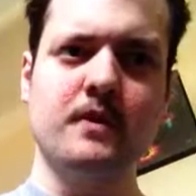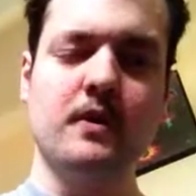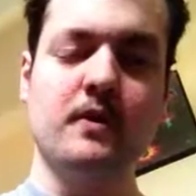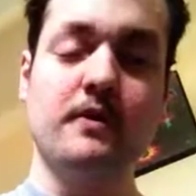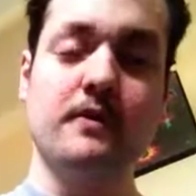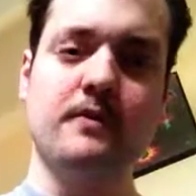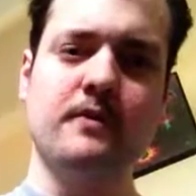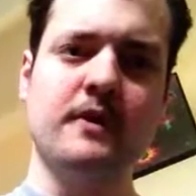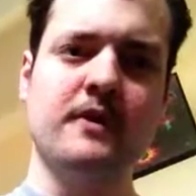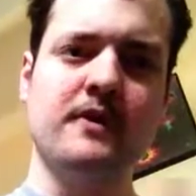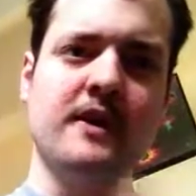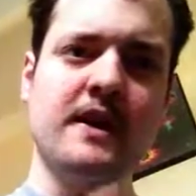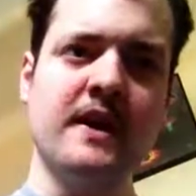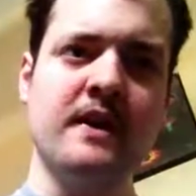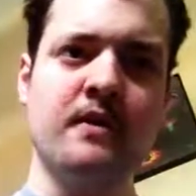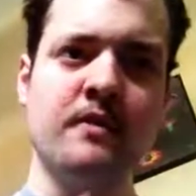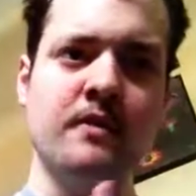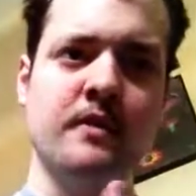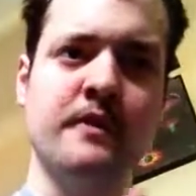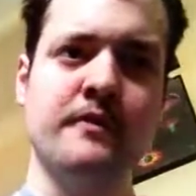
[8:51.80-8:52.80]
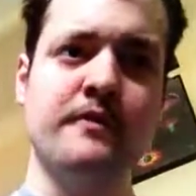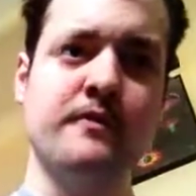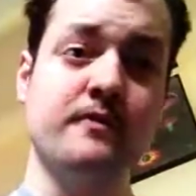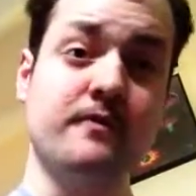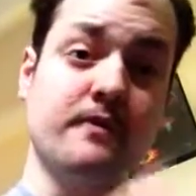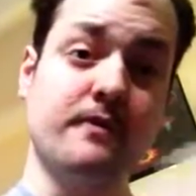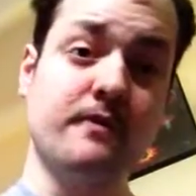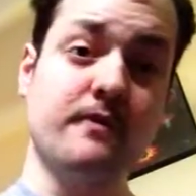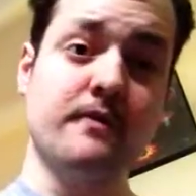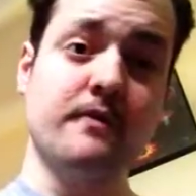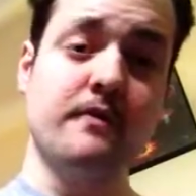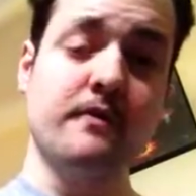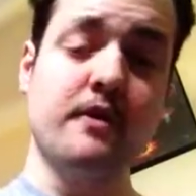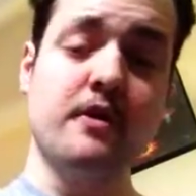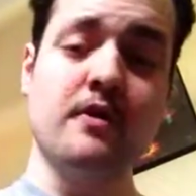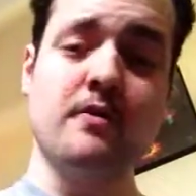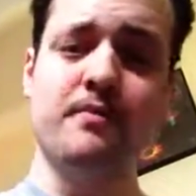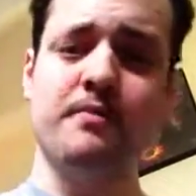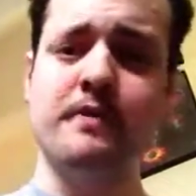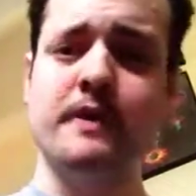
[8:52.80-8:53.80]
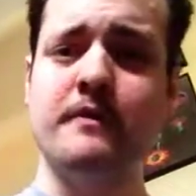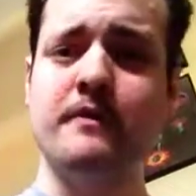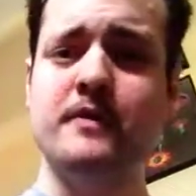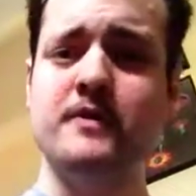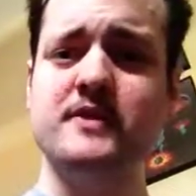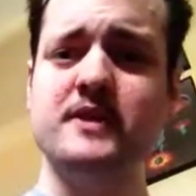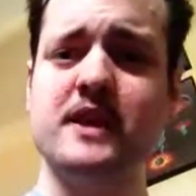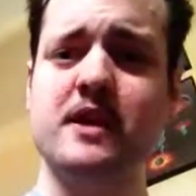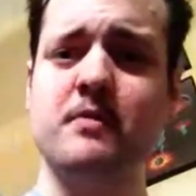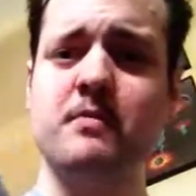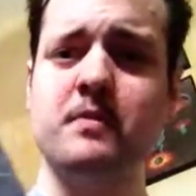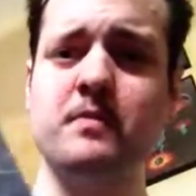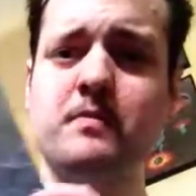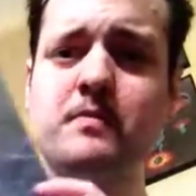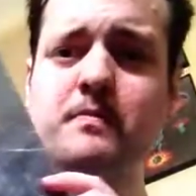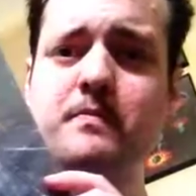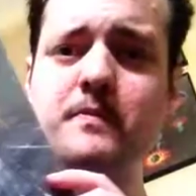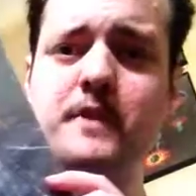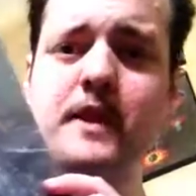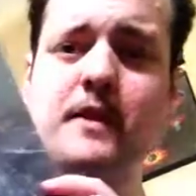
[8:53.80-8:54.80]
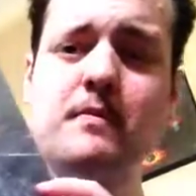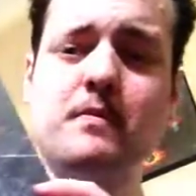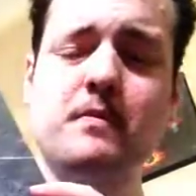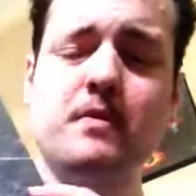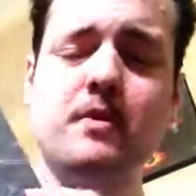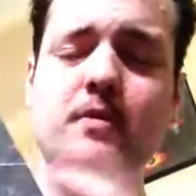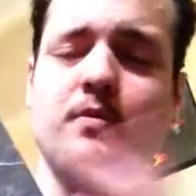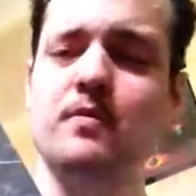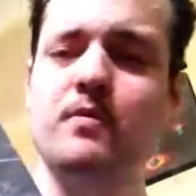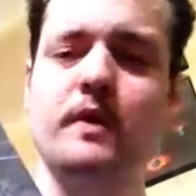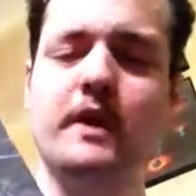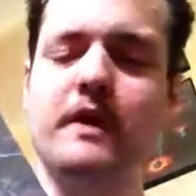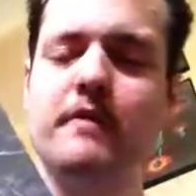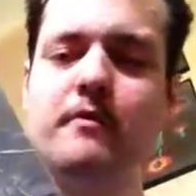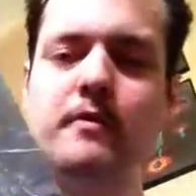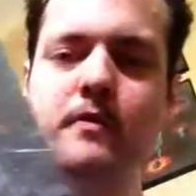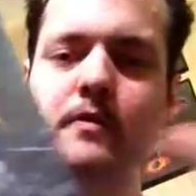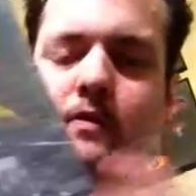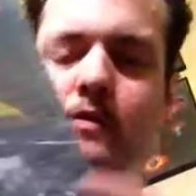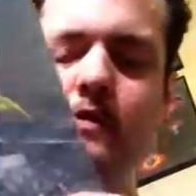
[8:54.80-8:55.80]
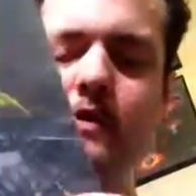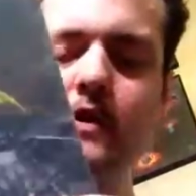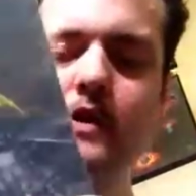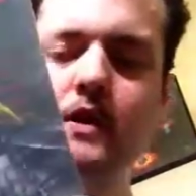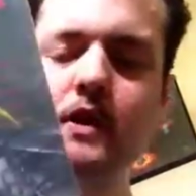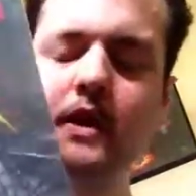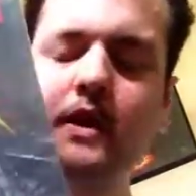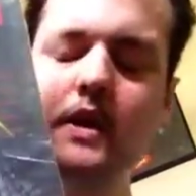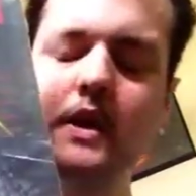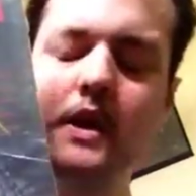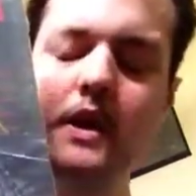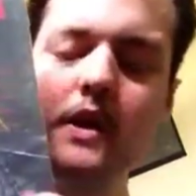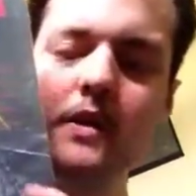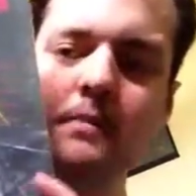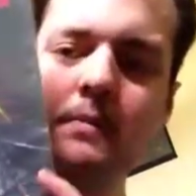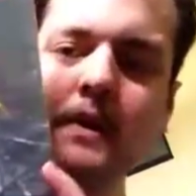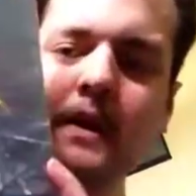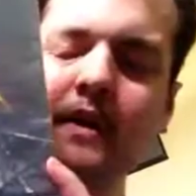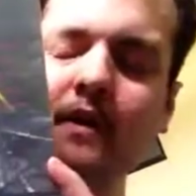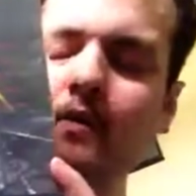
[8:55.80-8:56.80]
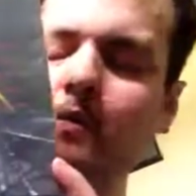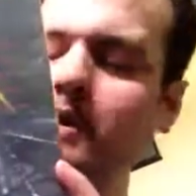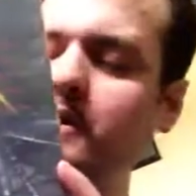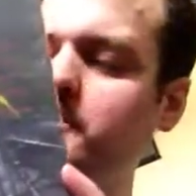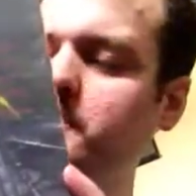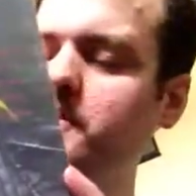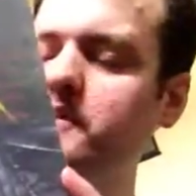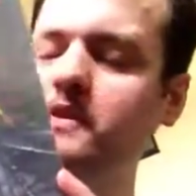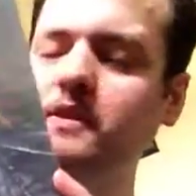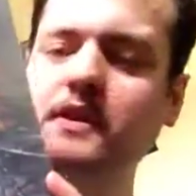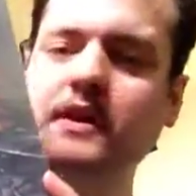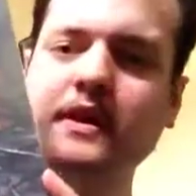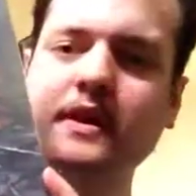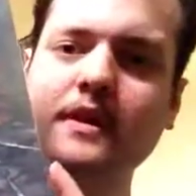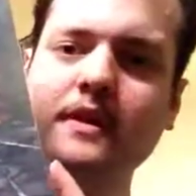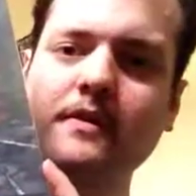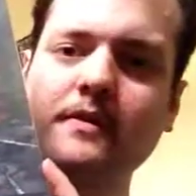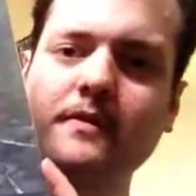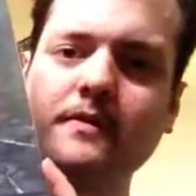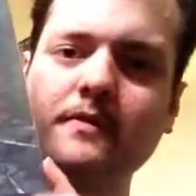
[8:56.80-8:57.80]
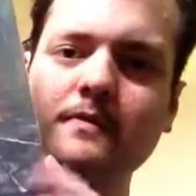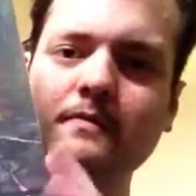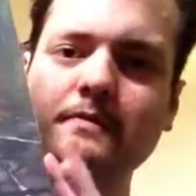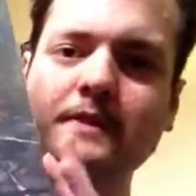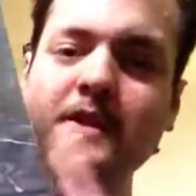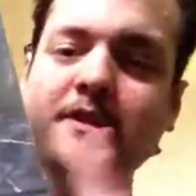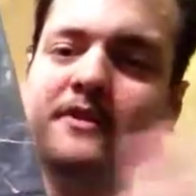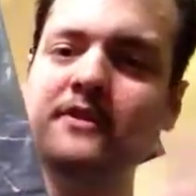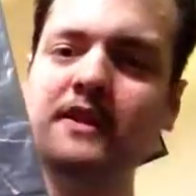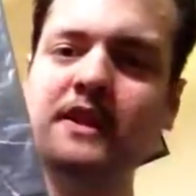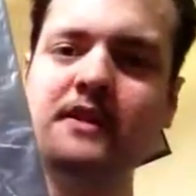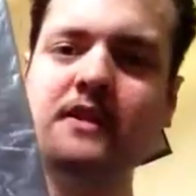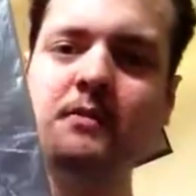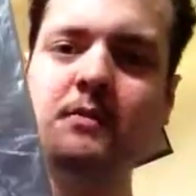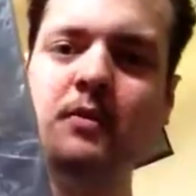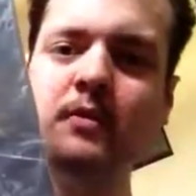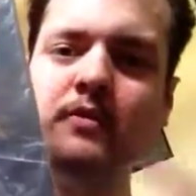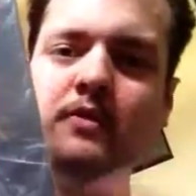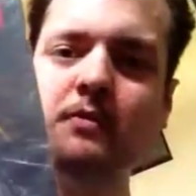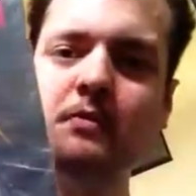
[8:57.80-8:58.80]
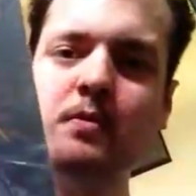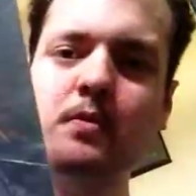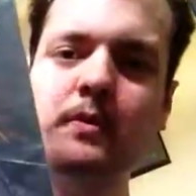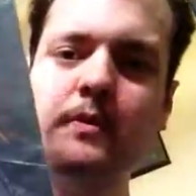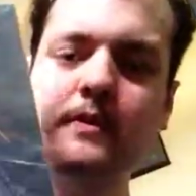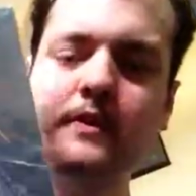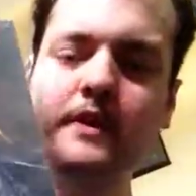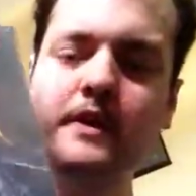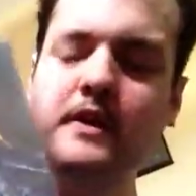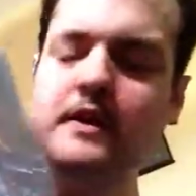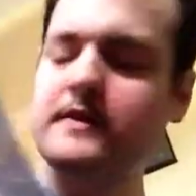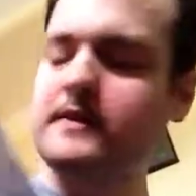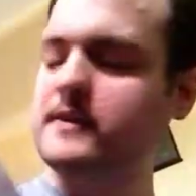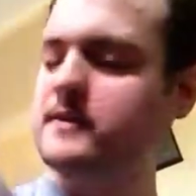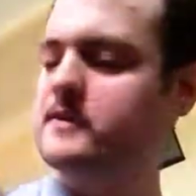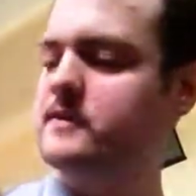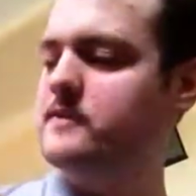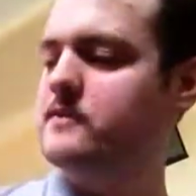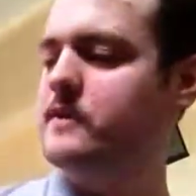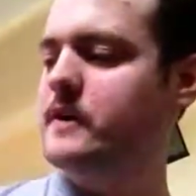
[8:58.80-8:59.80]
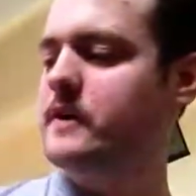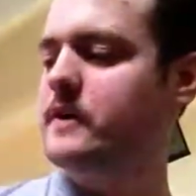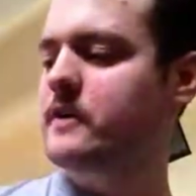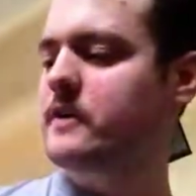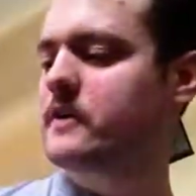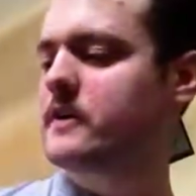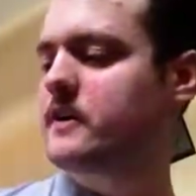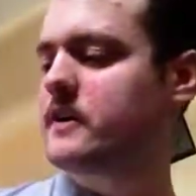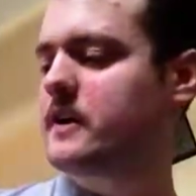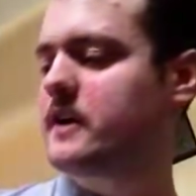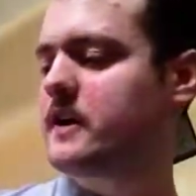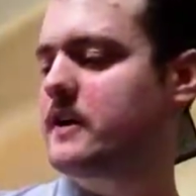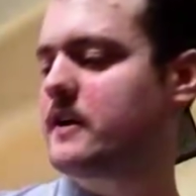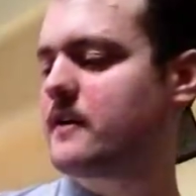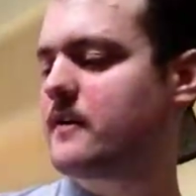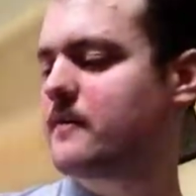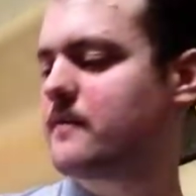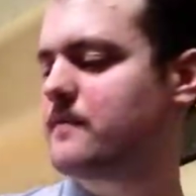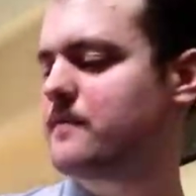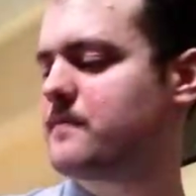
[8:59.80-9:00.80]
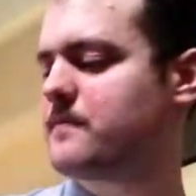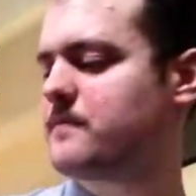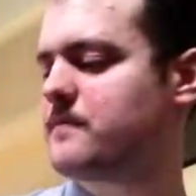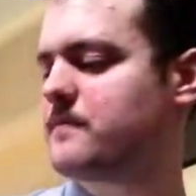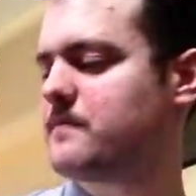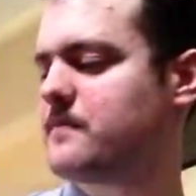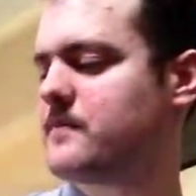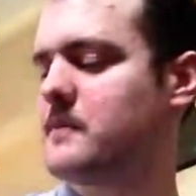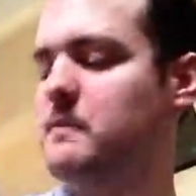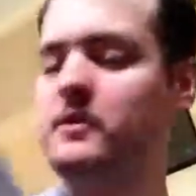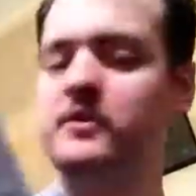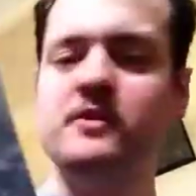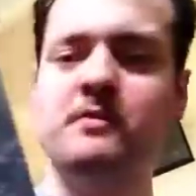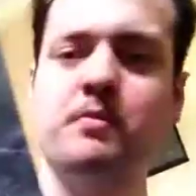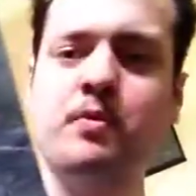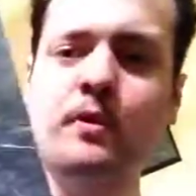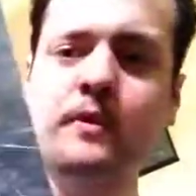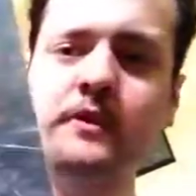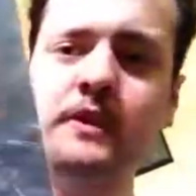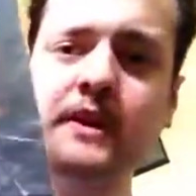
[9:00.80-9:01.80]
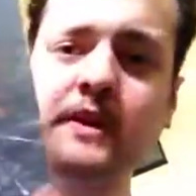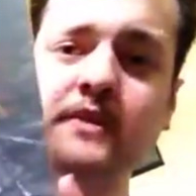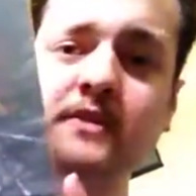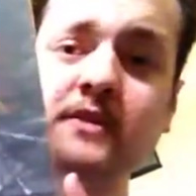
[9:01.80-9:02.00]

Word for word: or the title of their previous album name or whatever. But anyways, uh, that's not the most important thing on this record. Uh, the most important thing